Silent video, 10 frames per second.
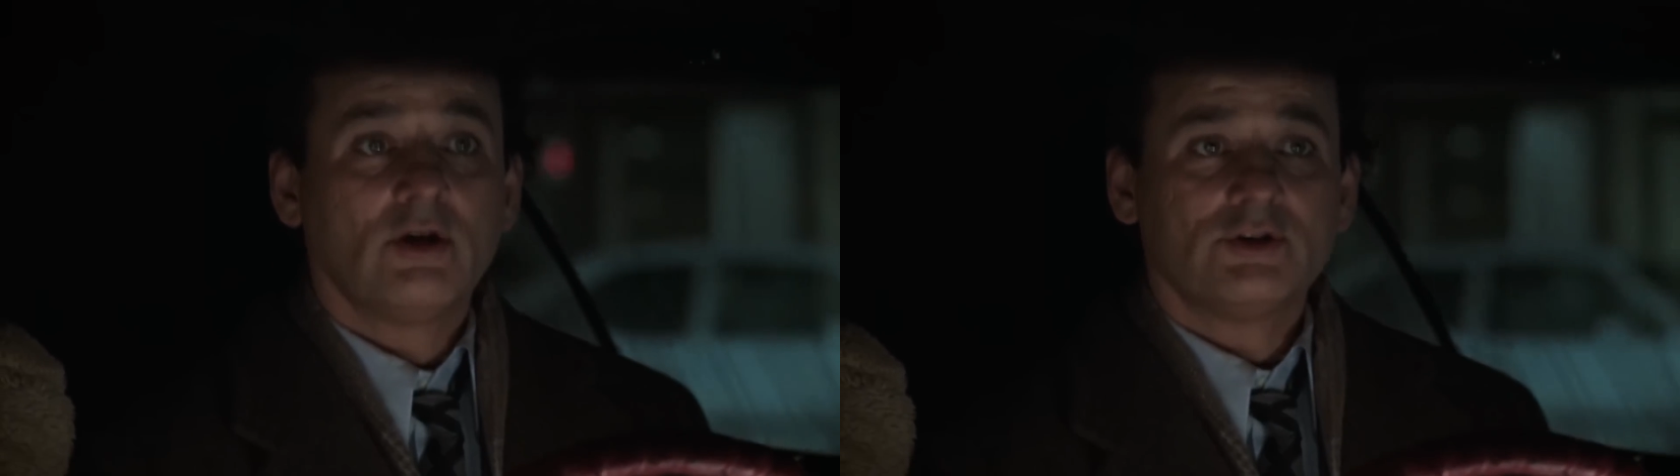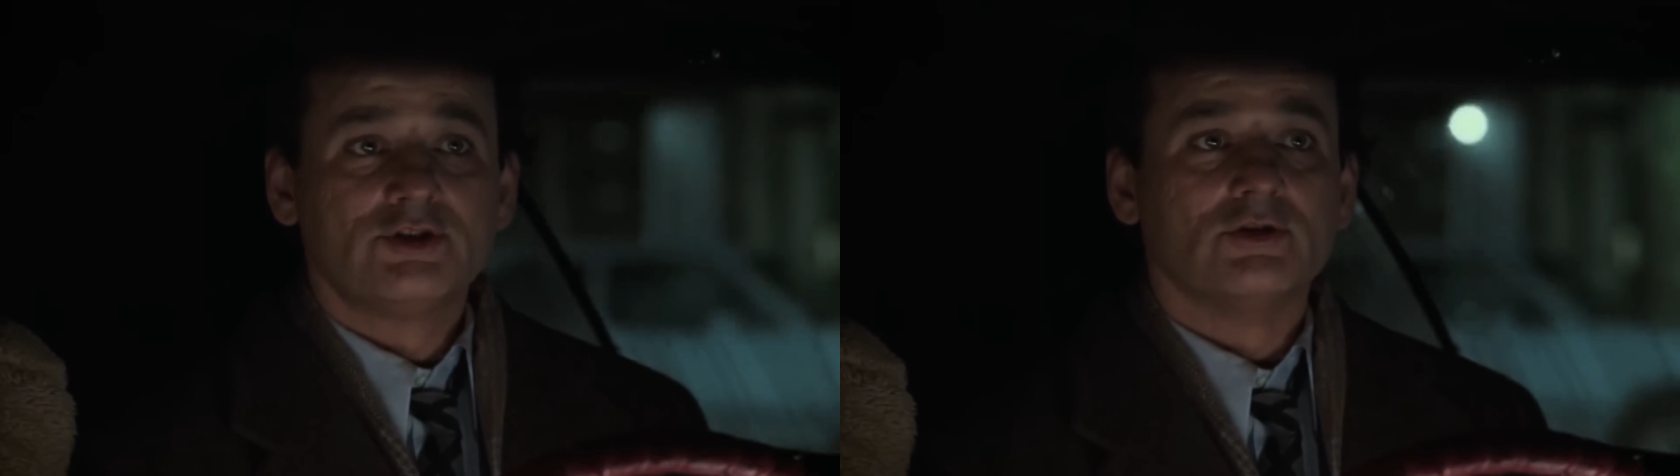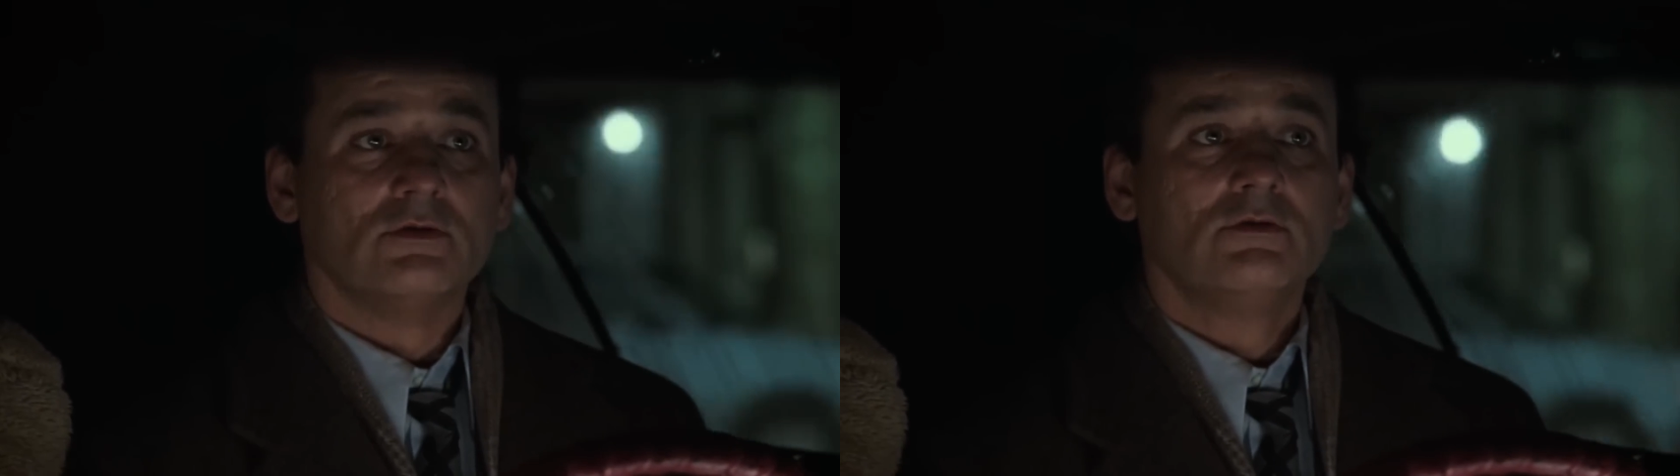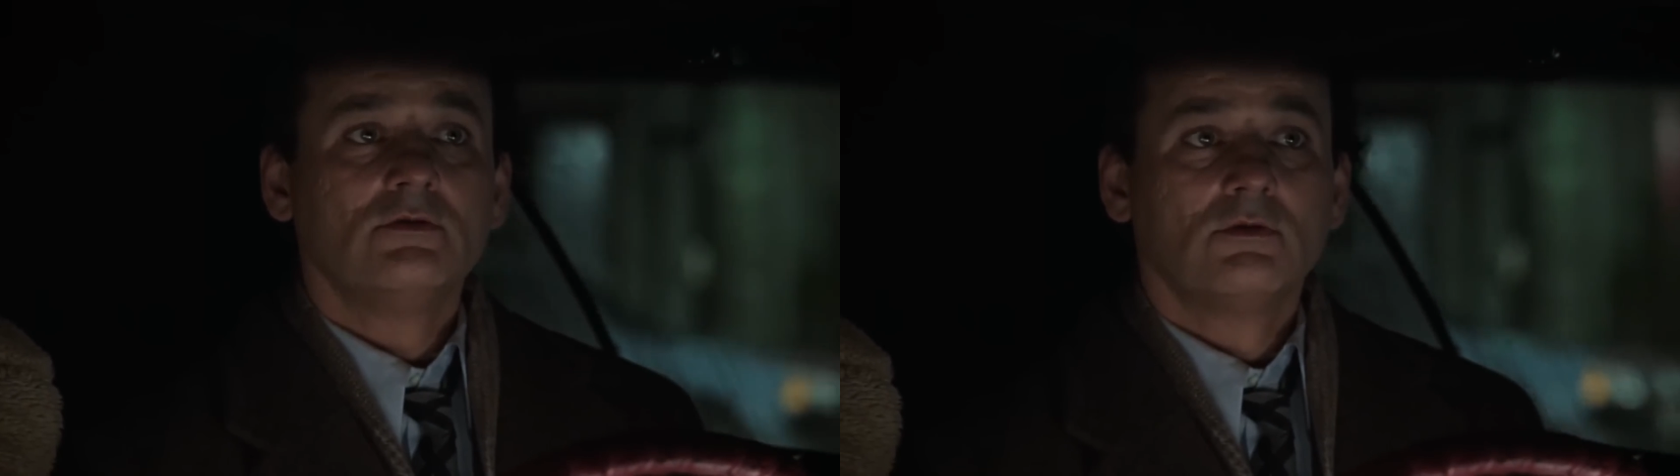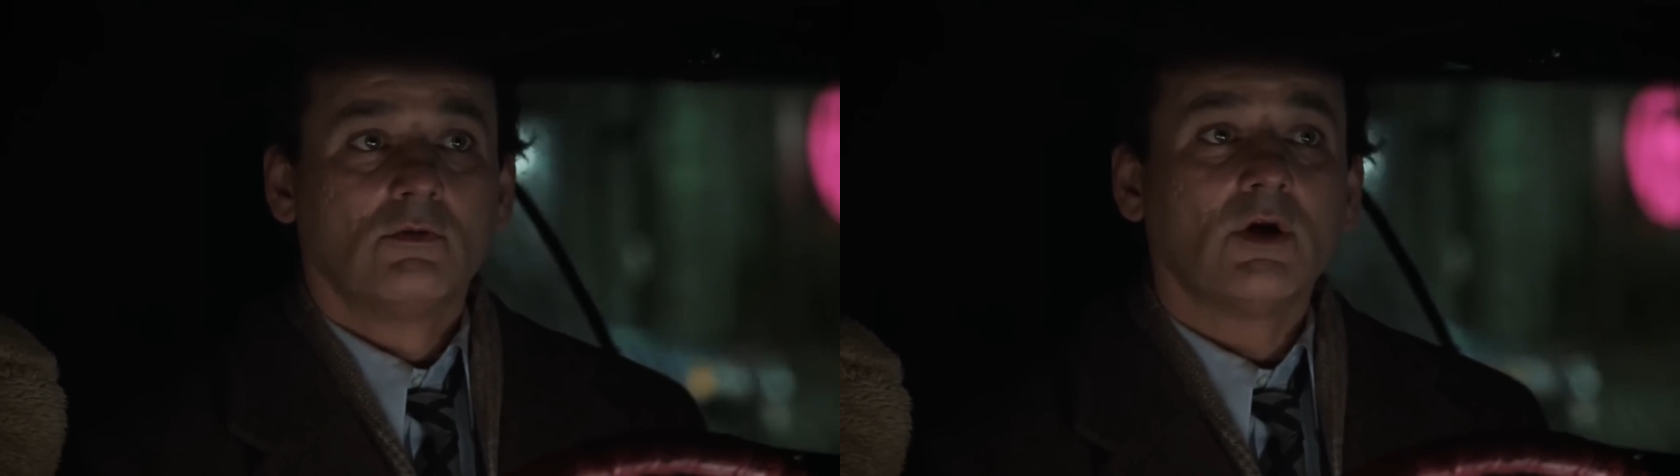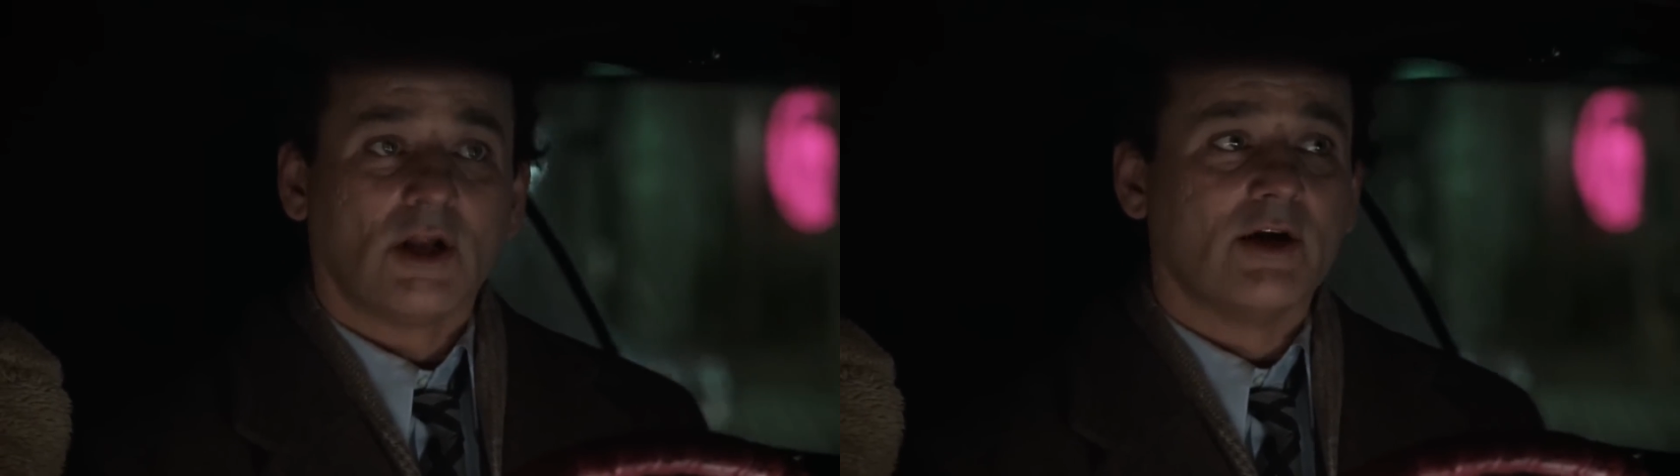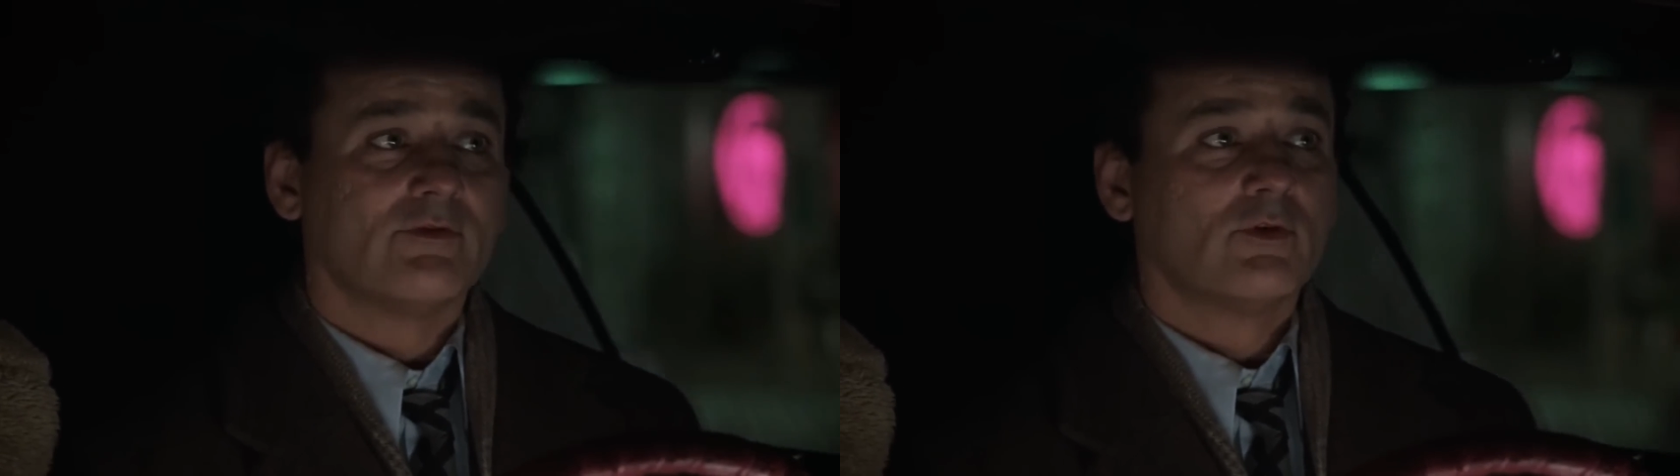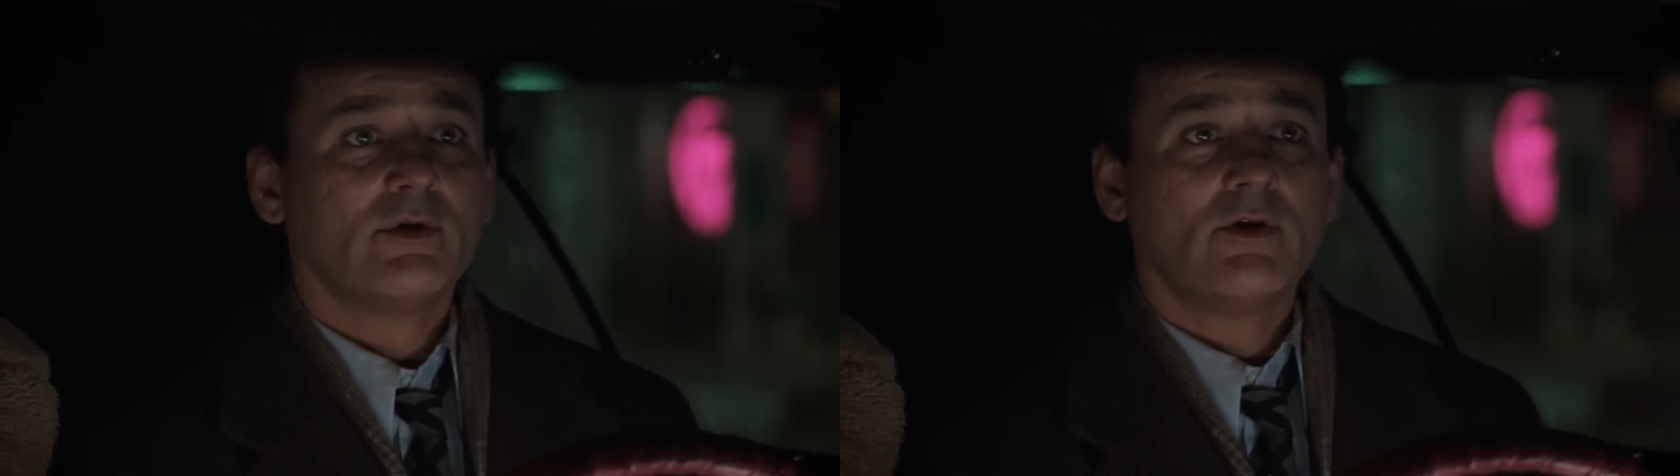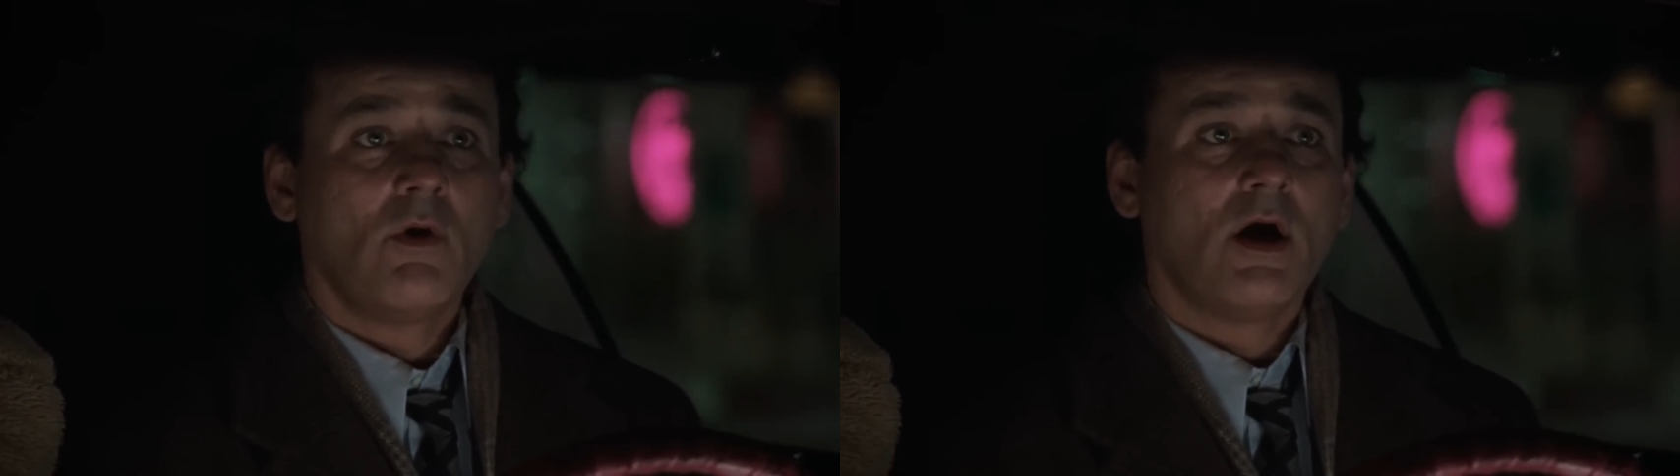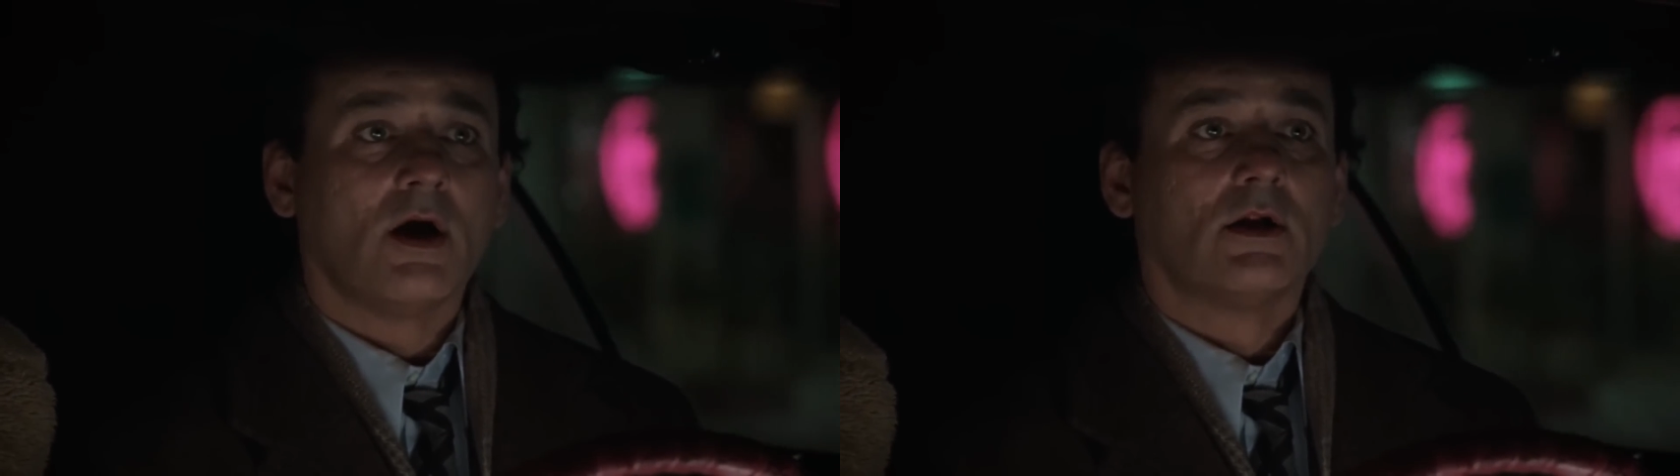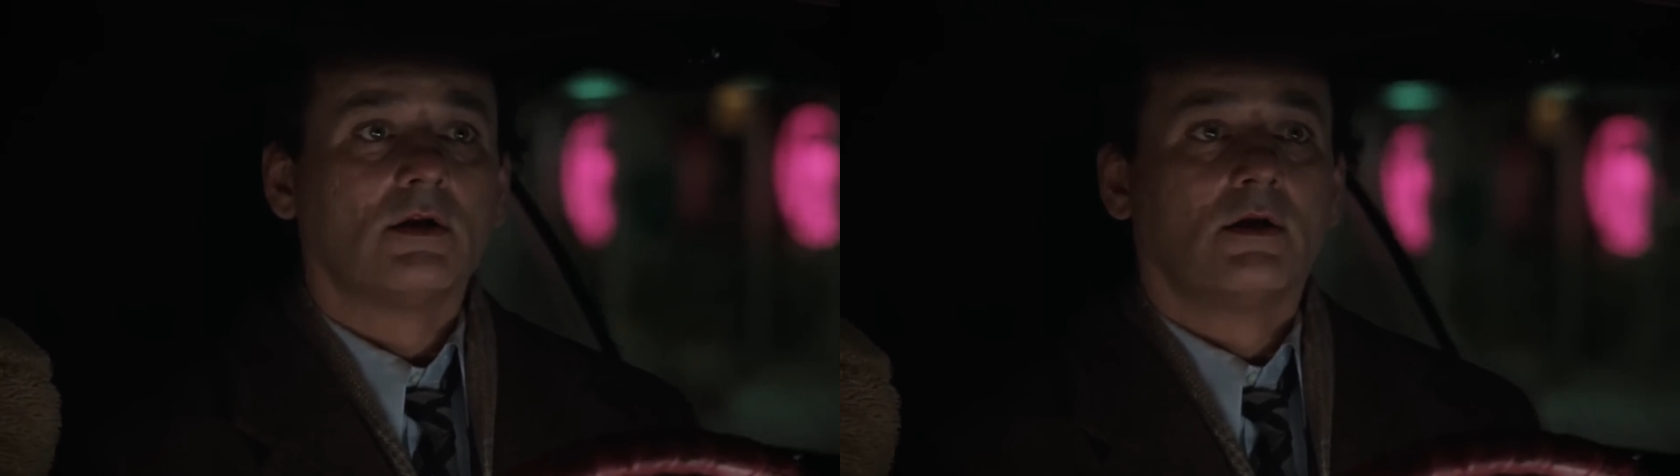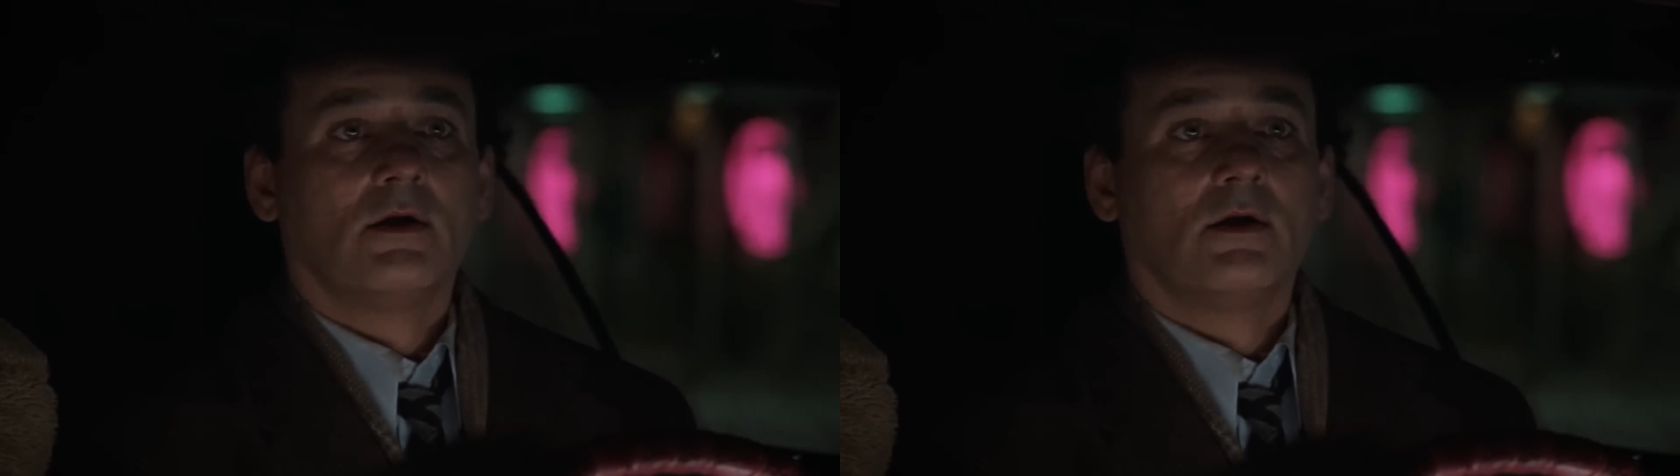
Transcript: We could do whatever we want.